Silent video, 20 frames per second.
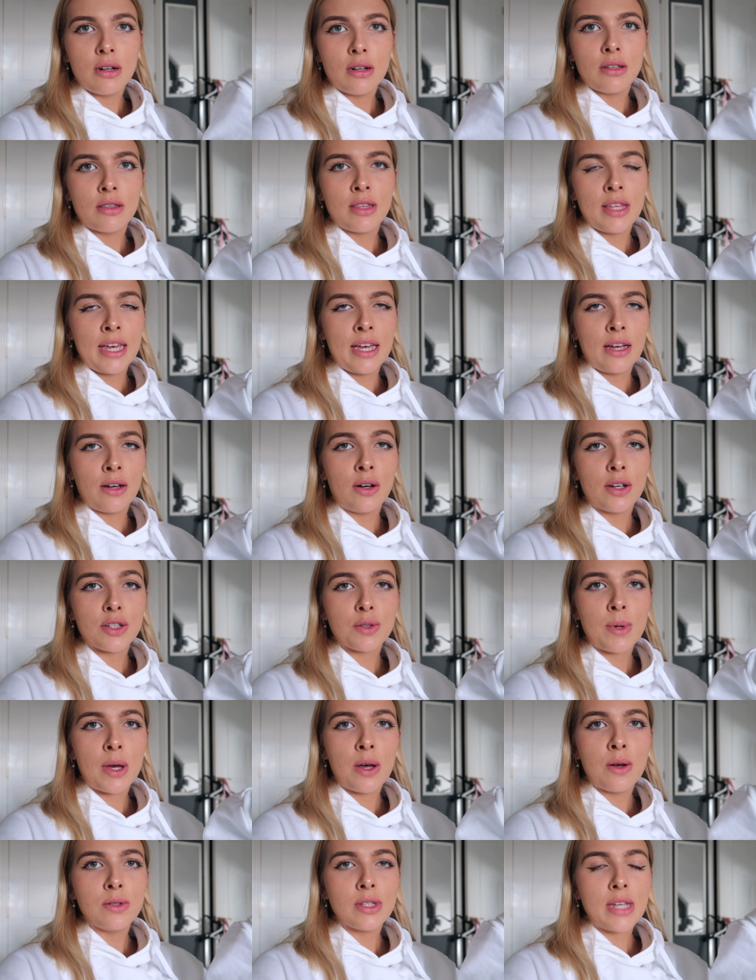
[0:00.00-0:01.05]
the
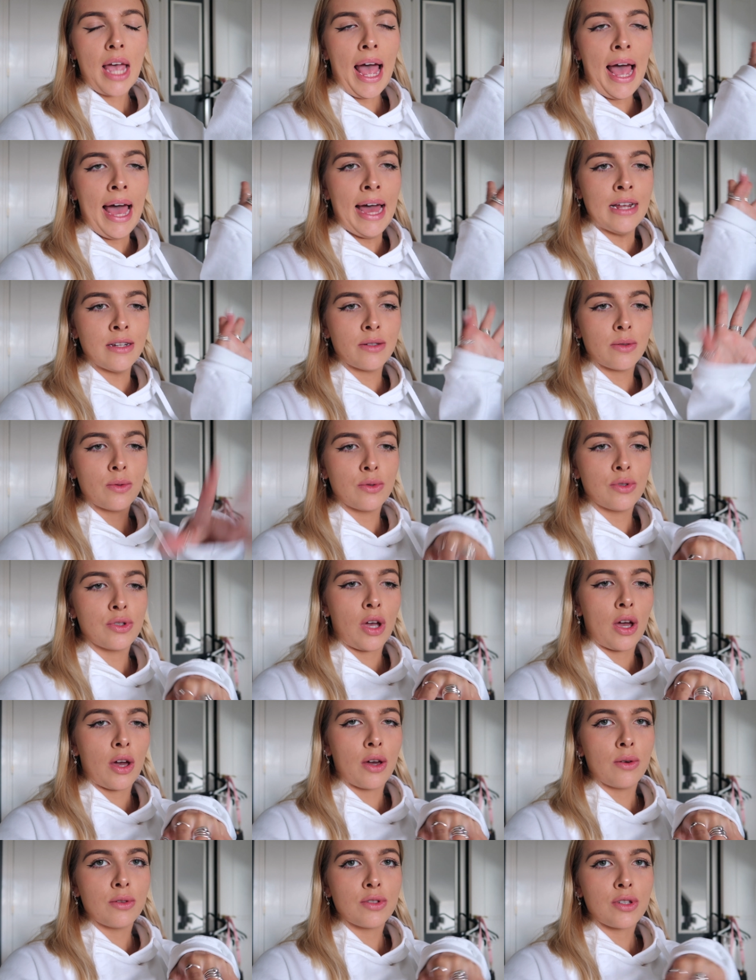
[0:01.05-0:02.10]
Cotswolds, and
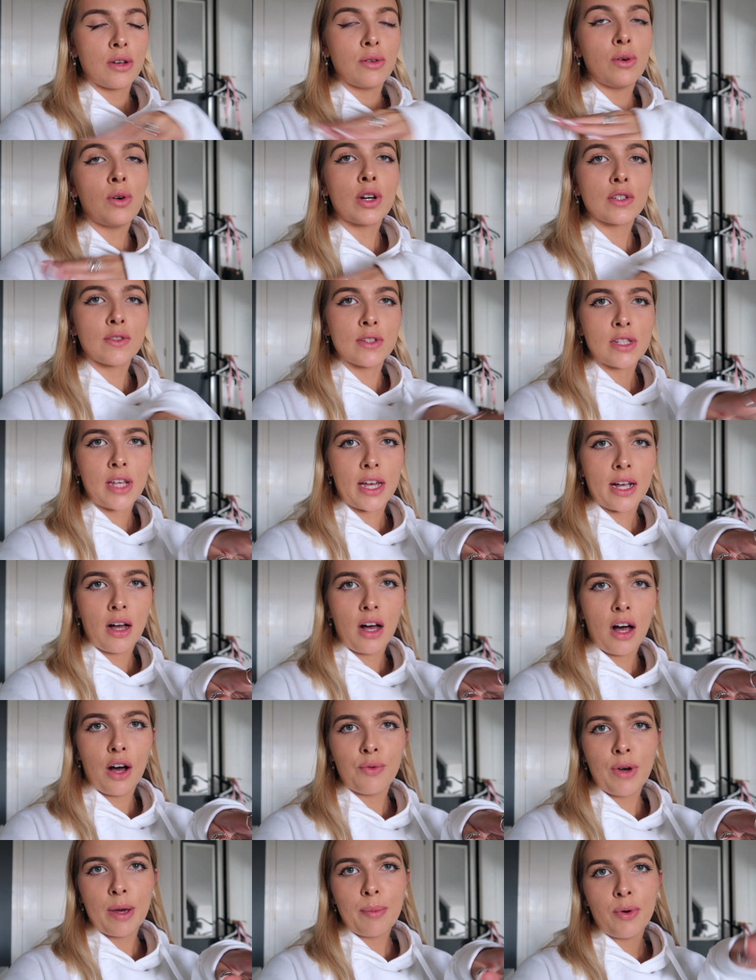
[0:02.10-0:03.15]
also so Oxford's like a
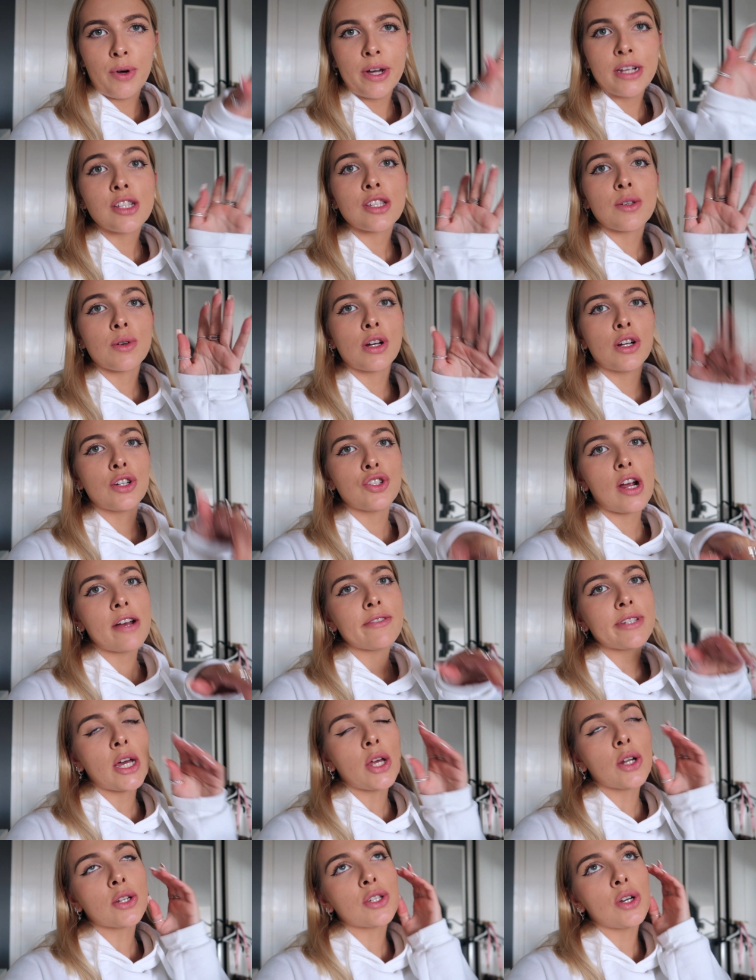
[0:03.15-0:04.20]
halfway point. So we're going to drive
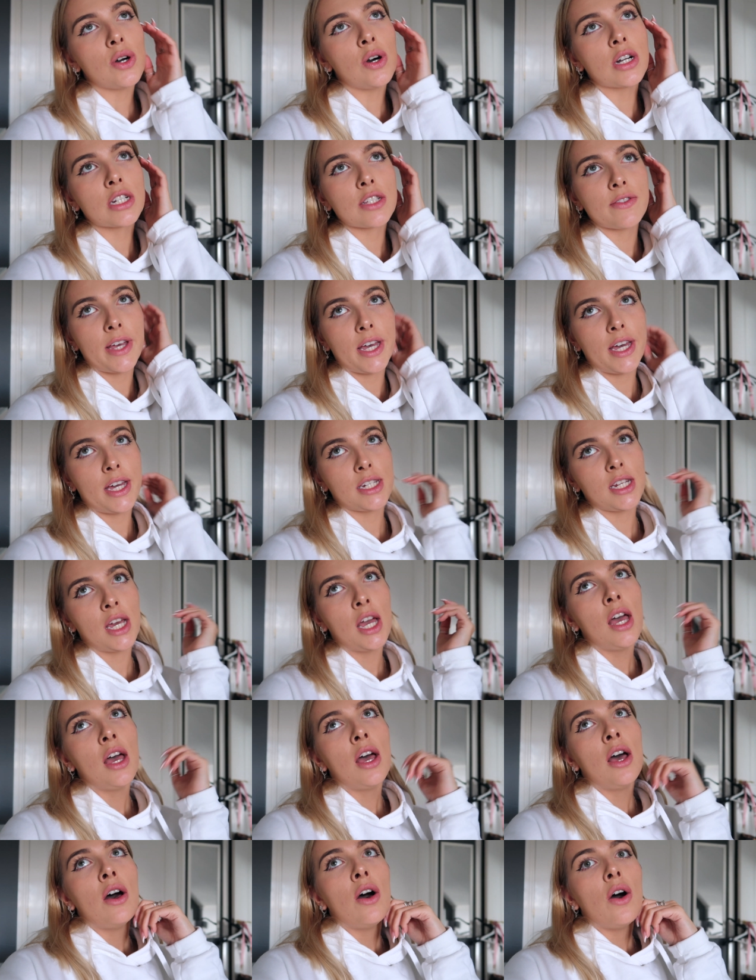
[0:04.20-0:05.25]
down to Oxford.
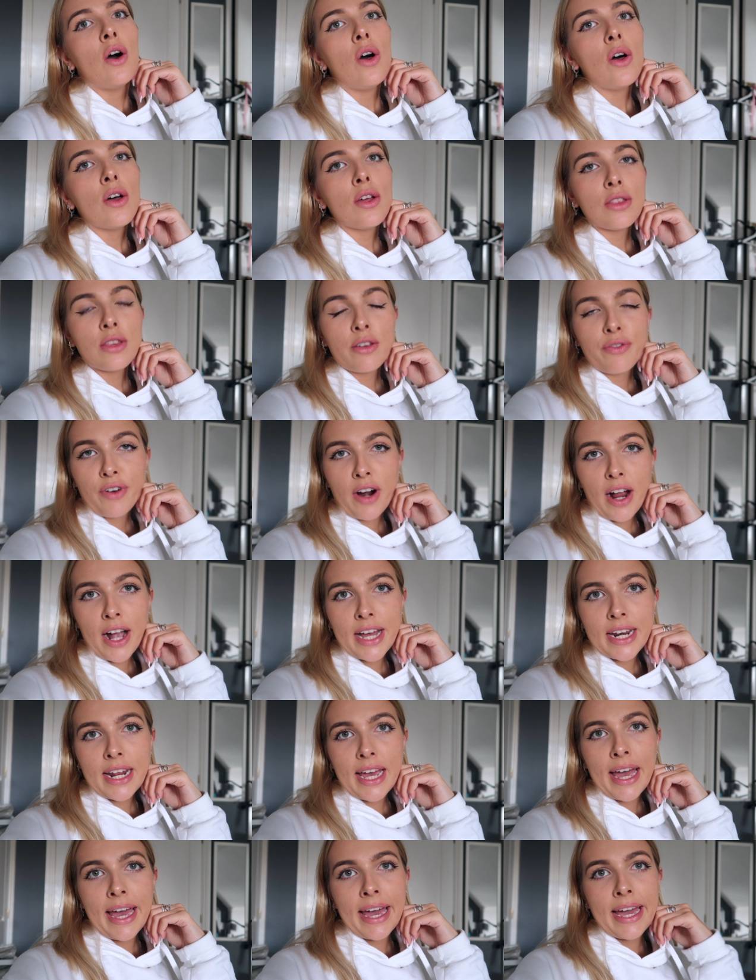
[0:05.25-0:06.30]
On the
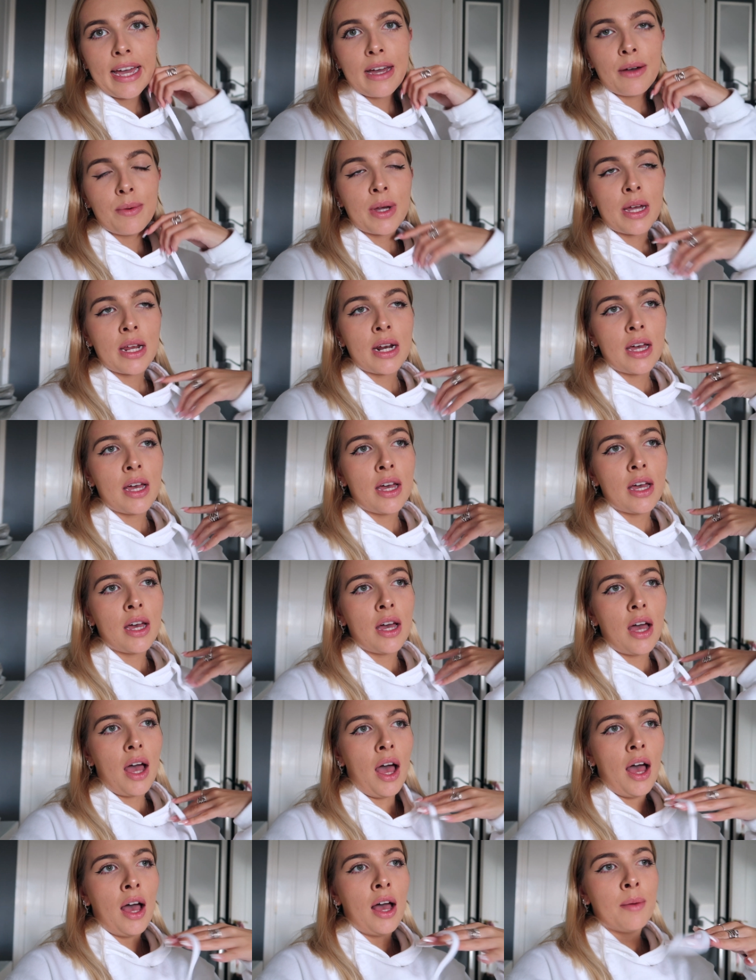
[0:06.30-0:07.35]
Friday, we're
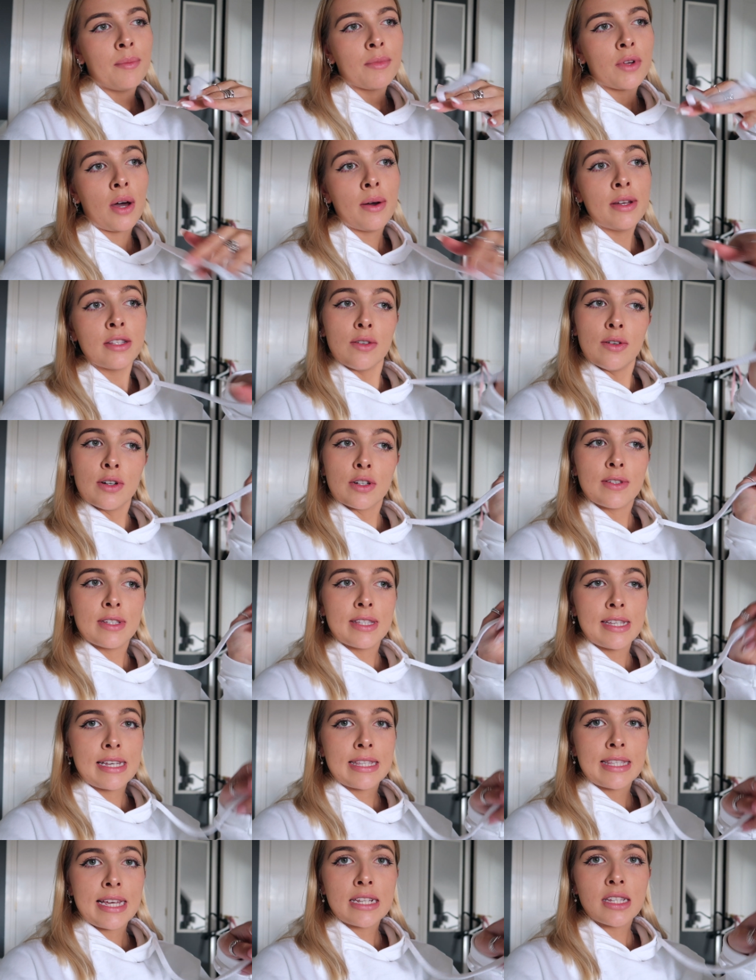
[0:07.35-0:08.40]
gonna go into Oxford
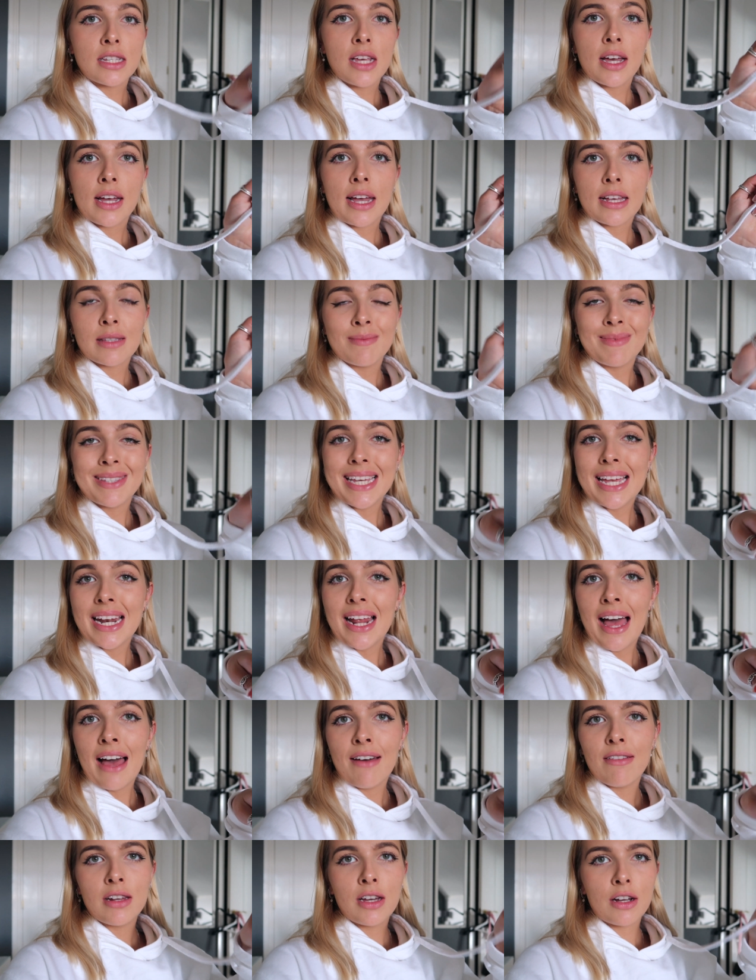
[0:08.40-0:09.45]
City Centre, get some dinner,
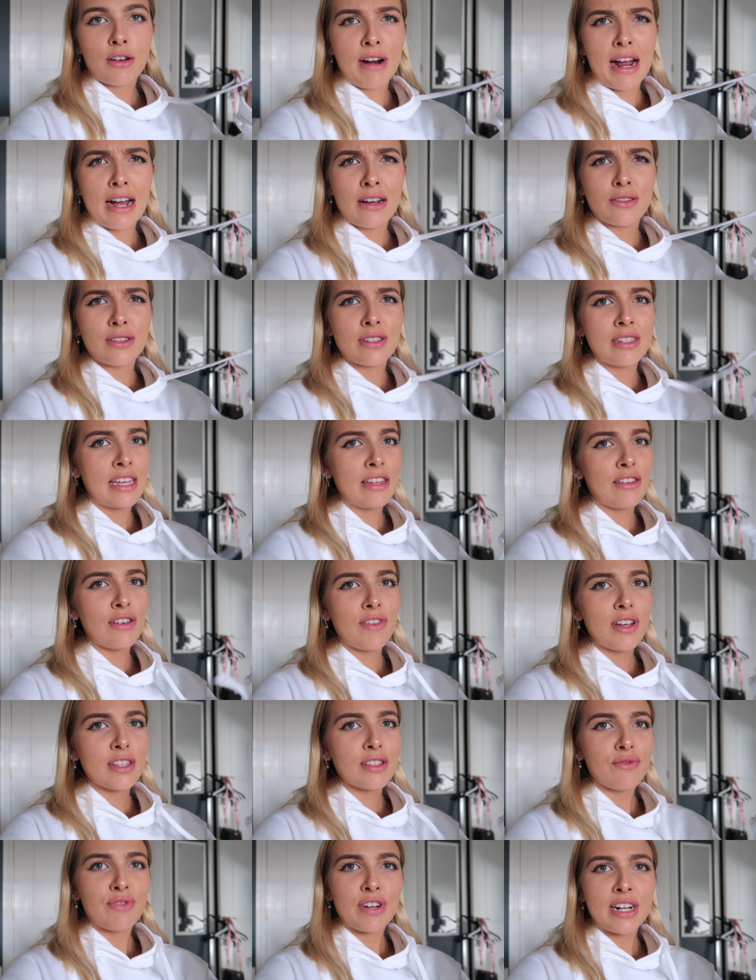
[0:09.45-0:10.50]
have a look around, because neither of
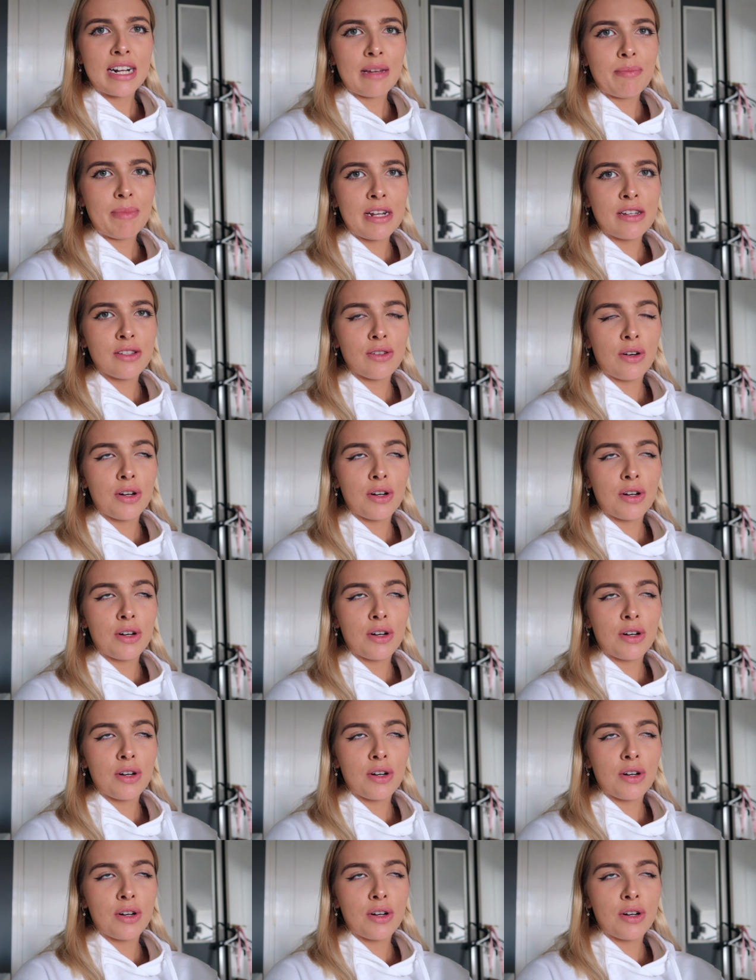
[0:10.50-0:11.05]
us have really been to